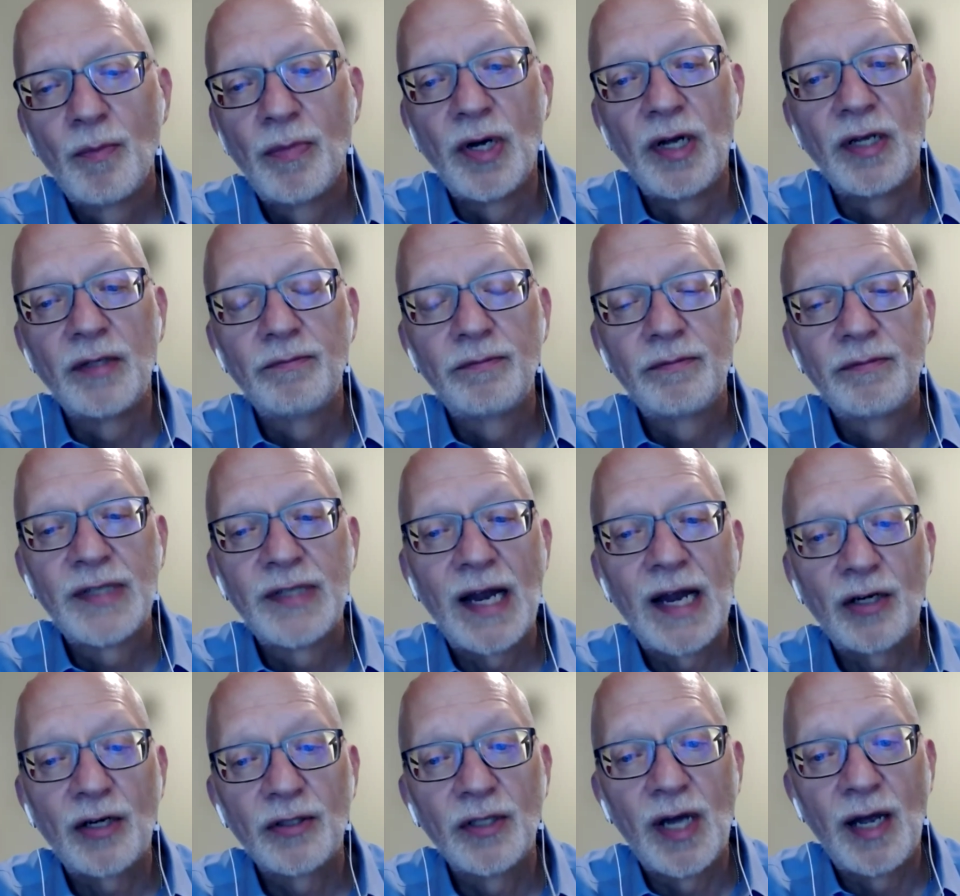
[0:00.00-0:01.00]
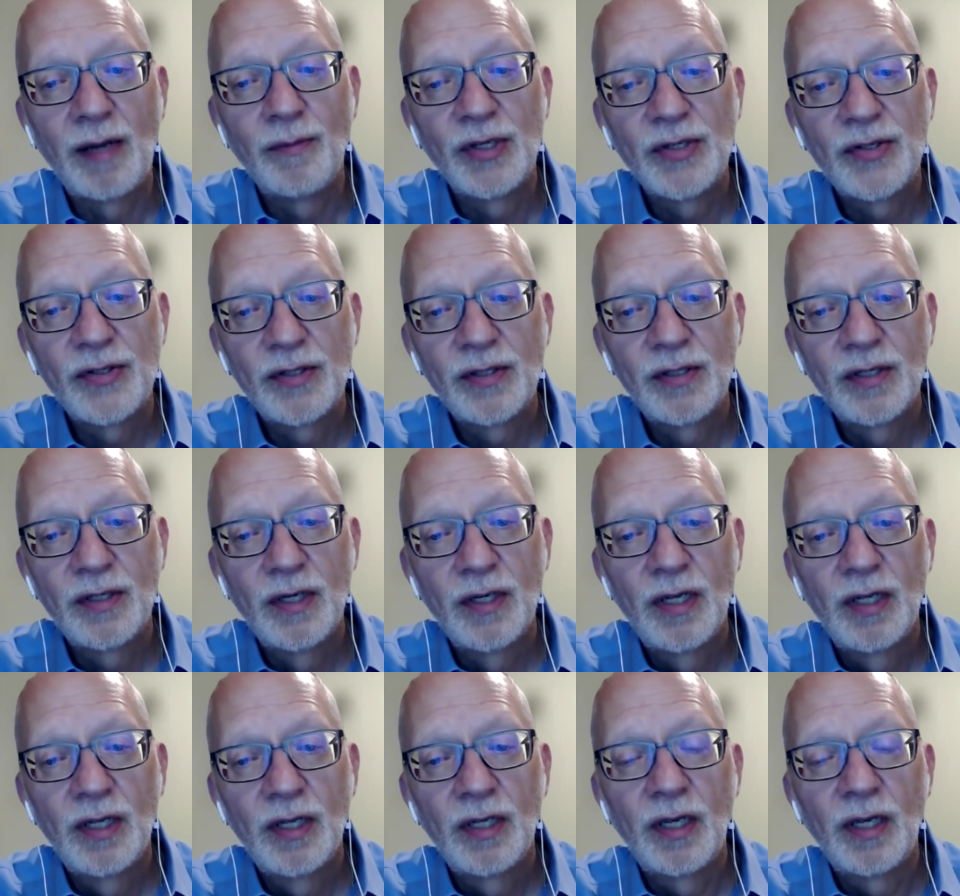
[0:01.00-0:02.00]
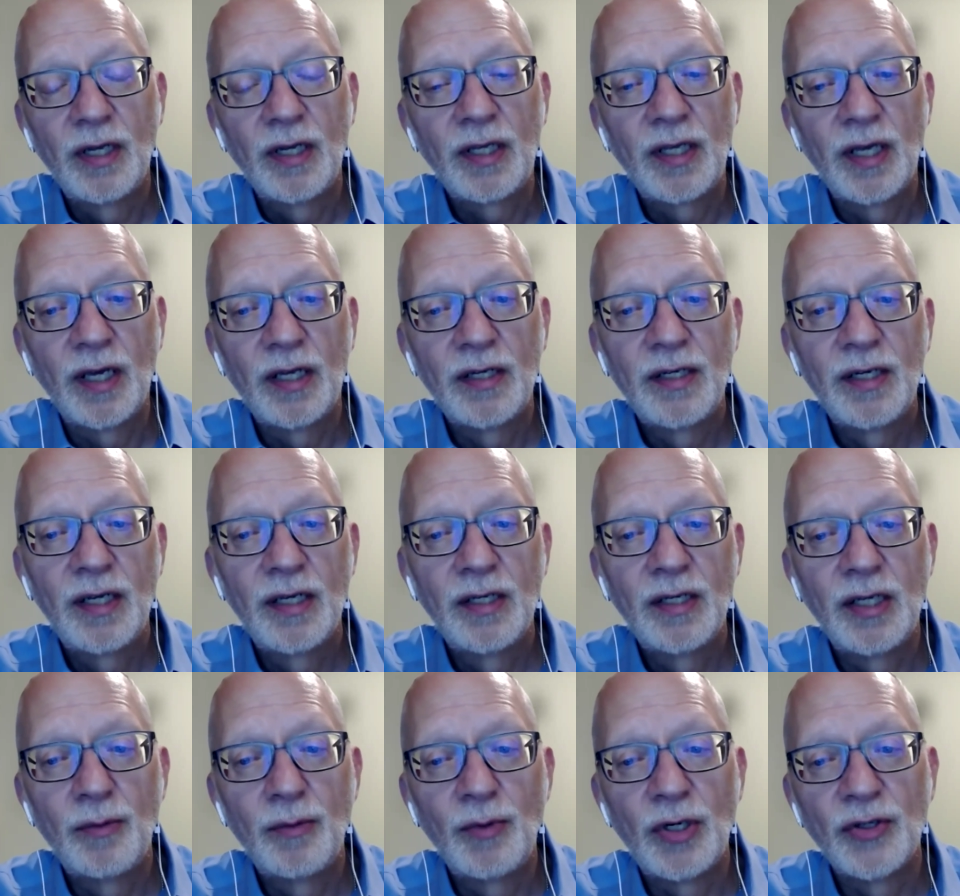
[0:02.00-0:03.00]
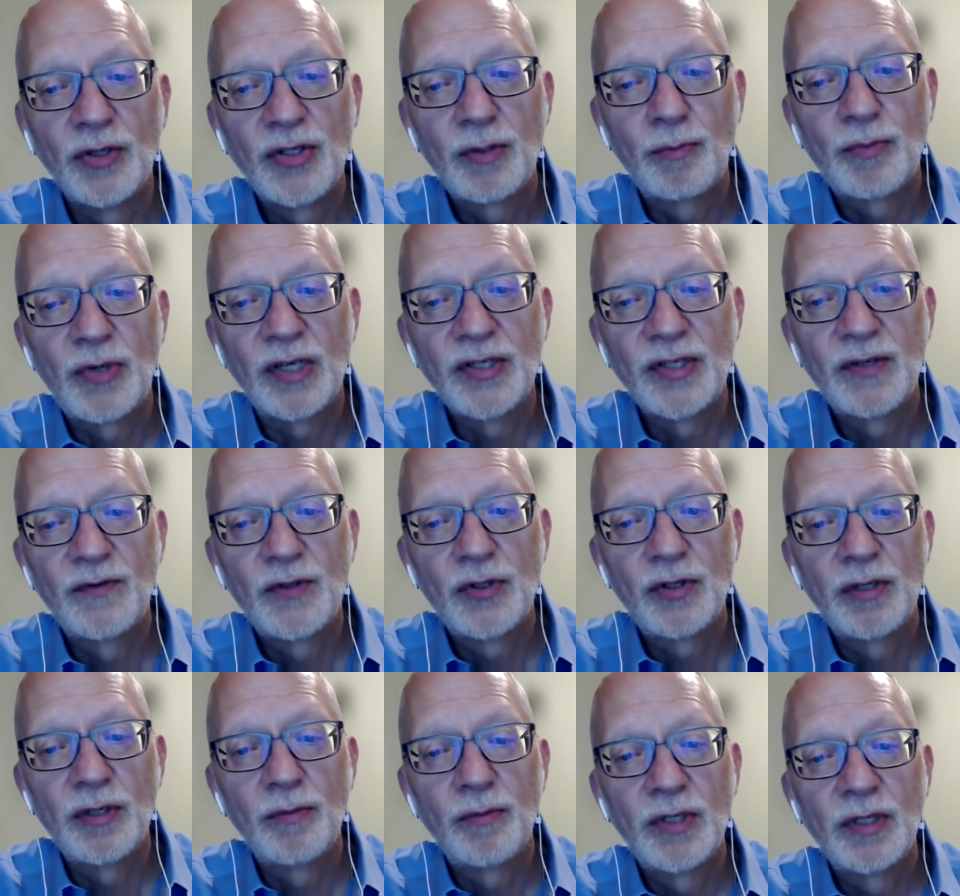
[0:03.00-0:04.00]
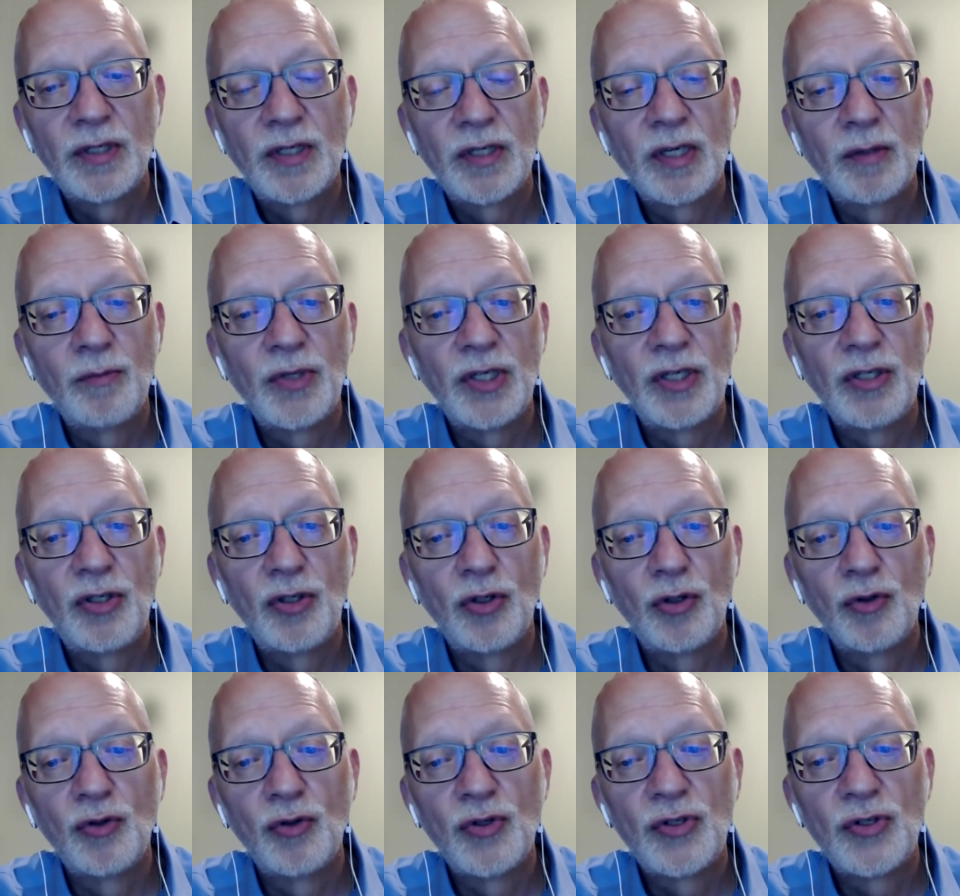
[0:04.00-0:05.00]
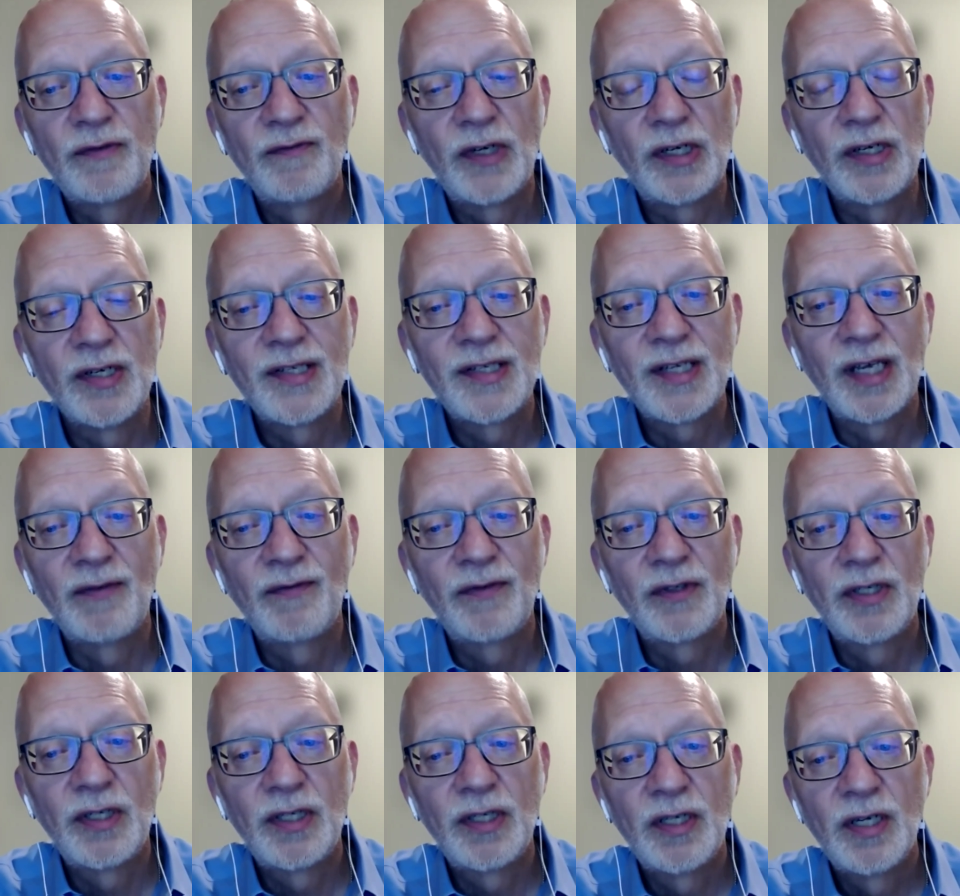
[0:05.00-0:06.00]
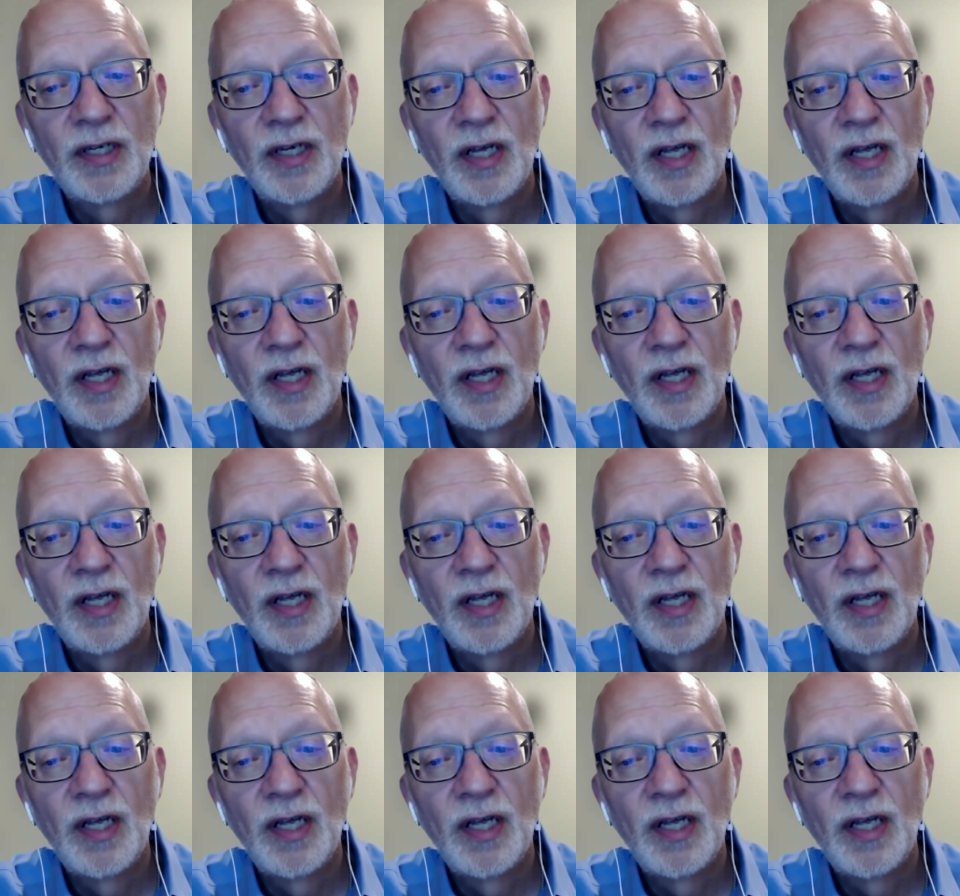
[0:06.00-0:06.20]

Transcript: But tacrolimus, again, an immunosuppressive treatment, can be used very safely.